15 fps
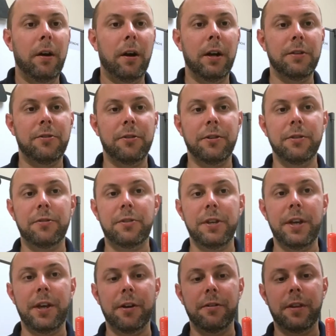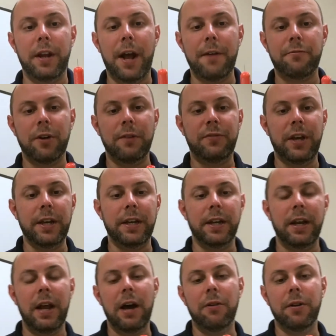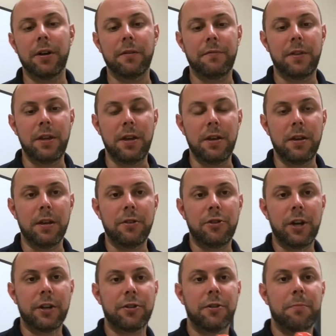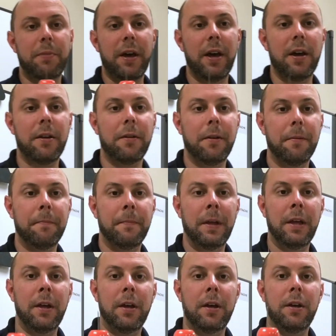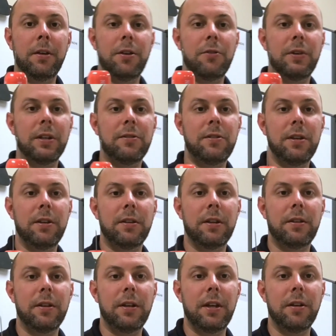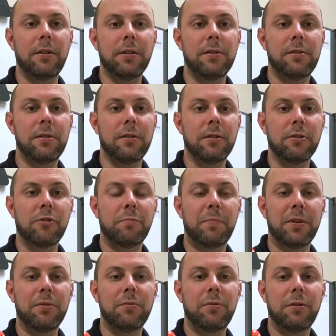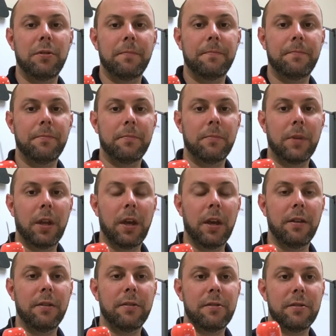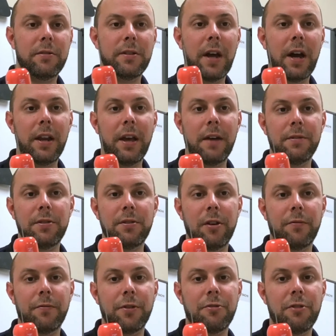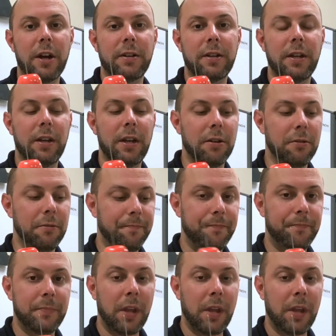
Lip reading: Alright, so you'll see here that after I've taken it out of the injection pad, you can see that the needle is still exposed. Okay, this does not have a self-retracting needle.